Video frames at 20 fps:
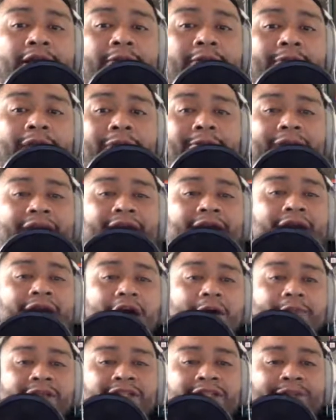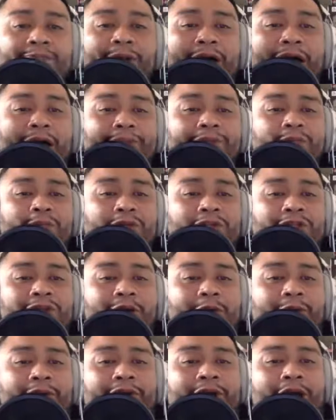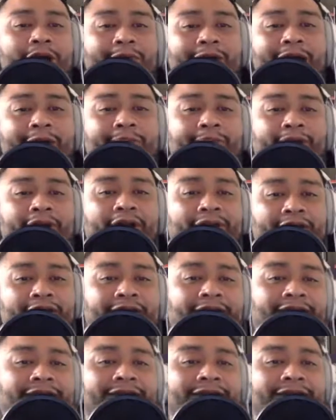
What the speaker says: My man, Comics and Pops, what's going on, my brother?